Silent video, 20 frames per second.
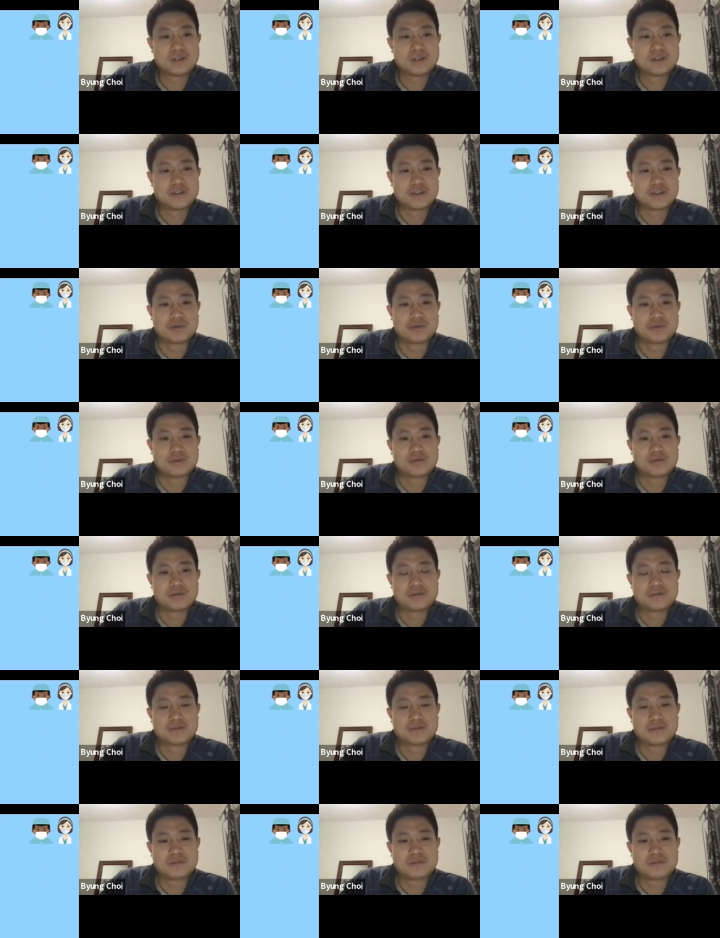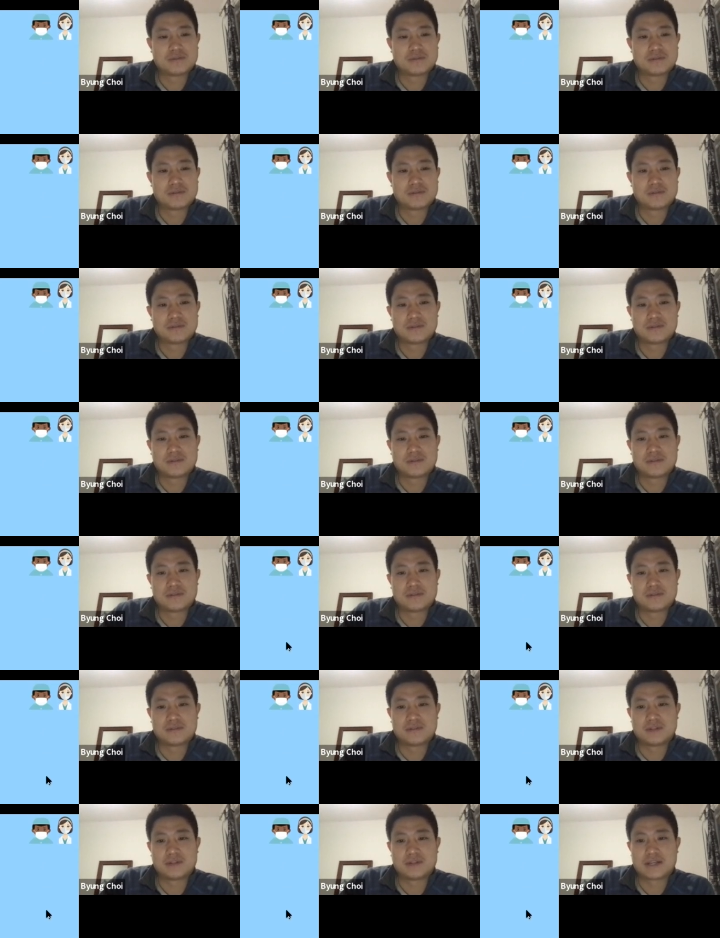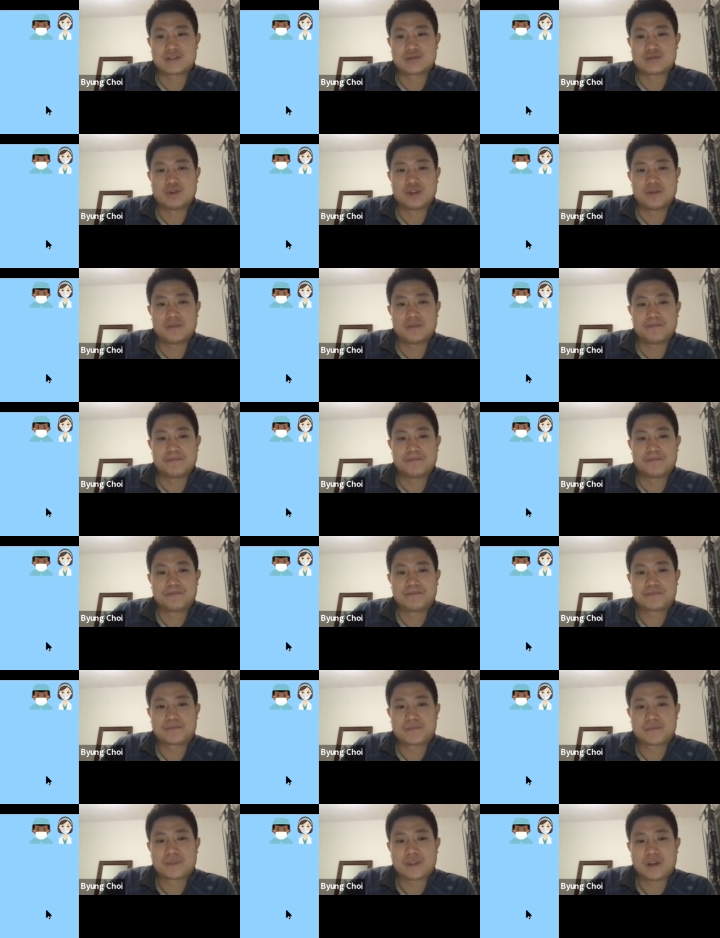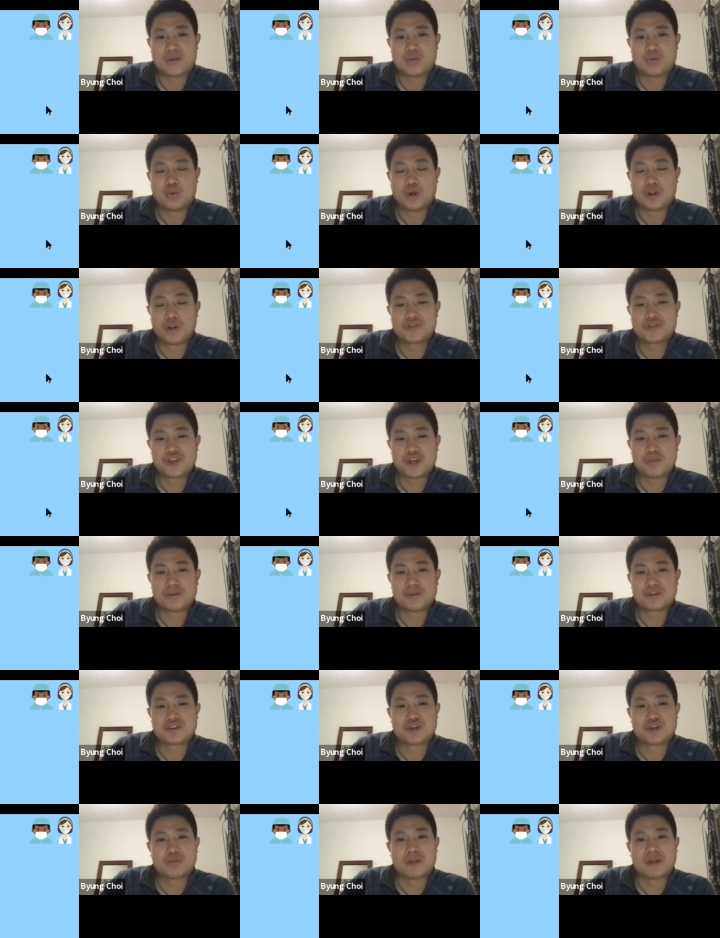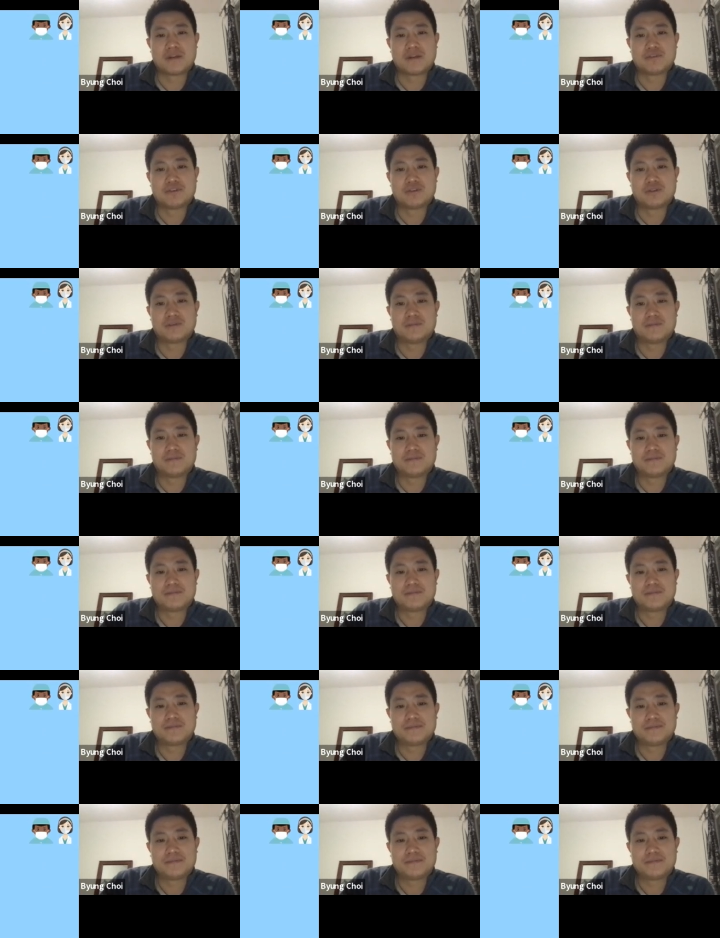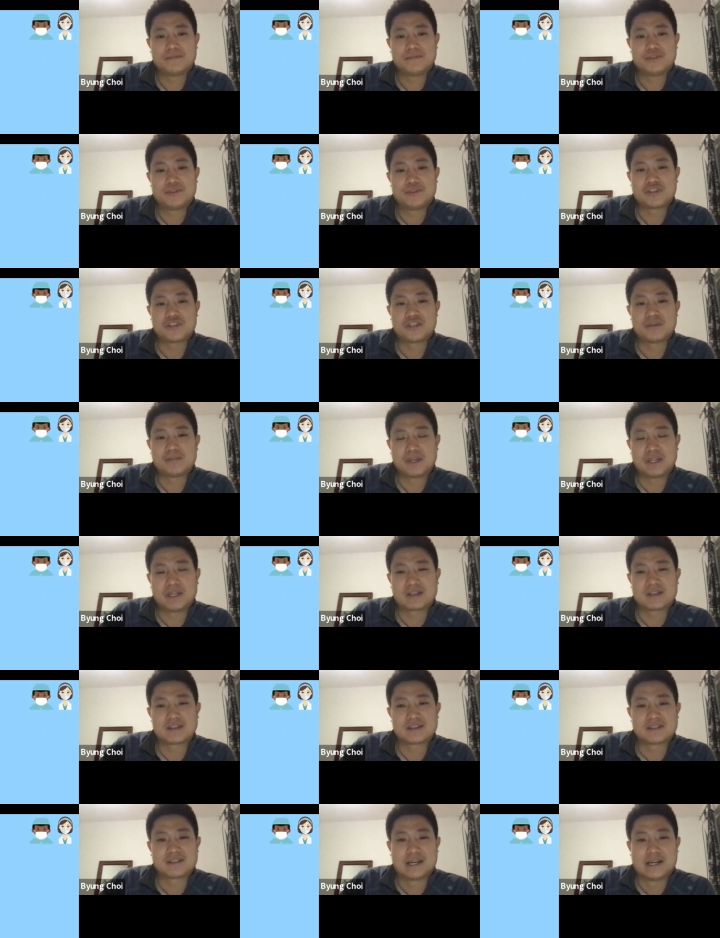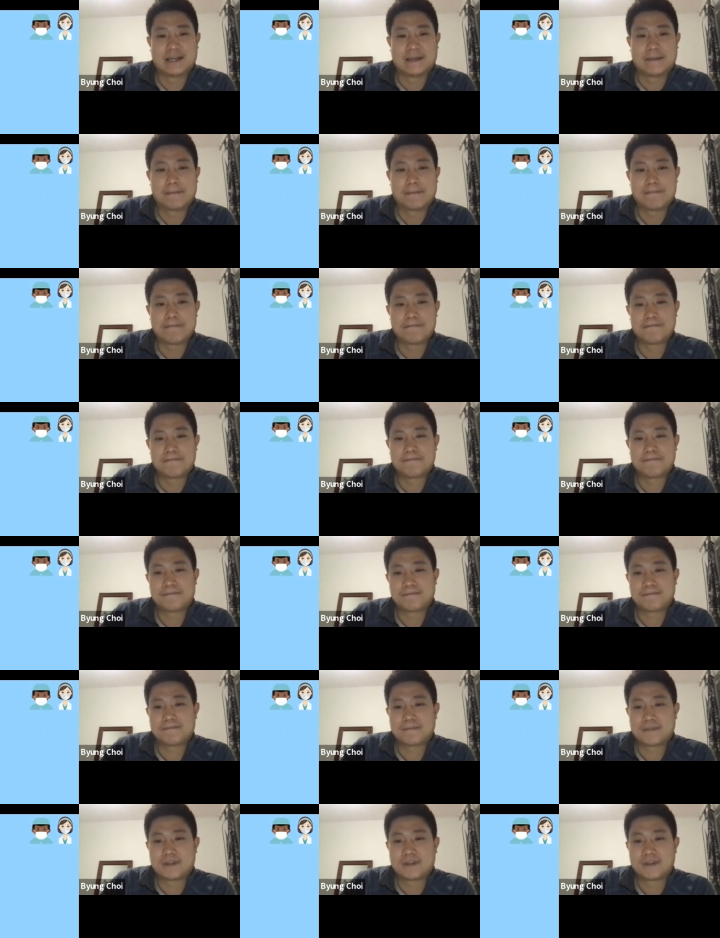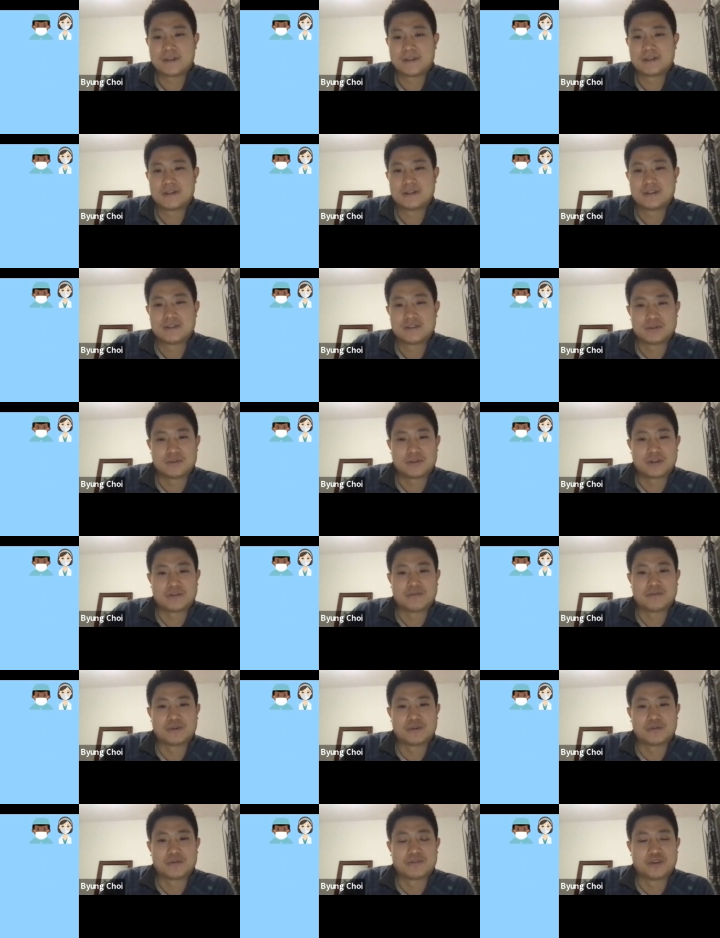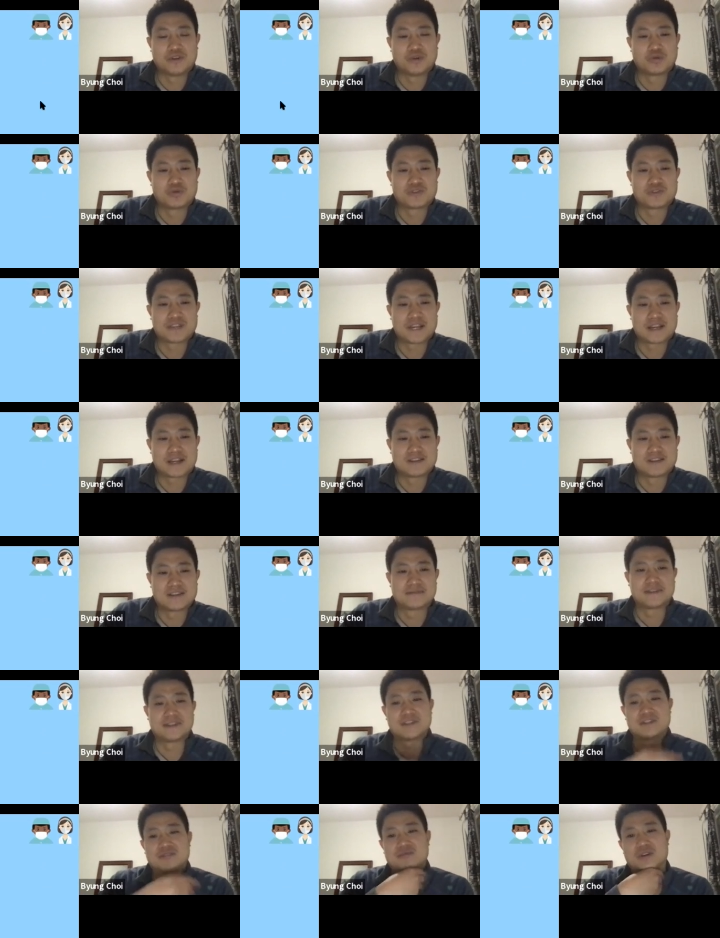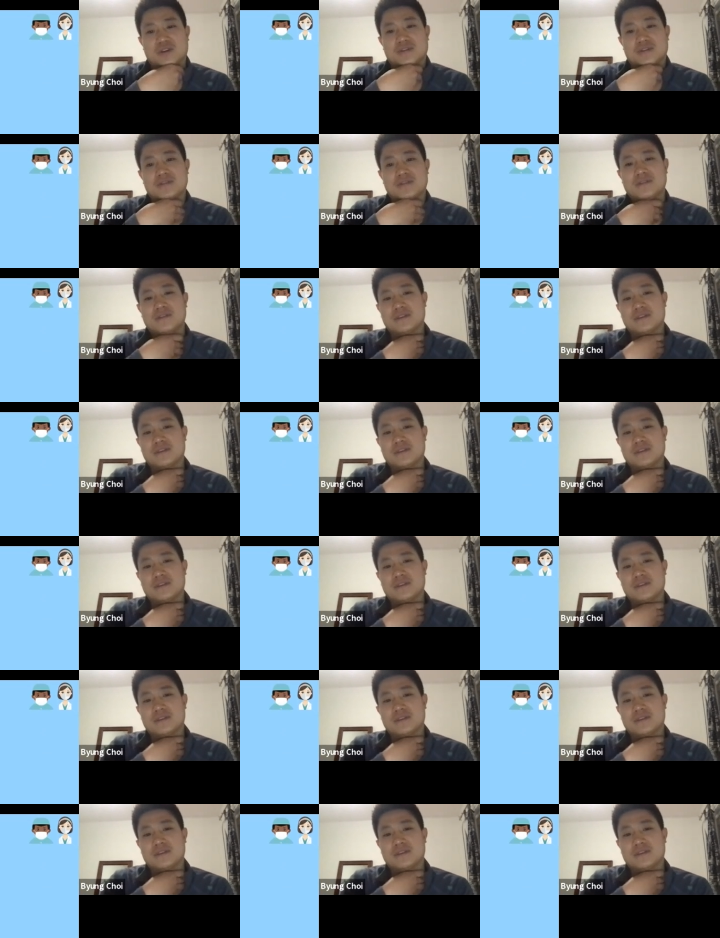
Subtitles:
So next one, what dermatome level does the umbilicus lie? We'll give you a few seconds for this one.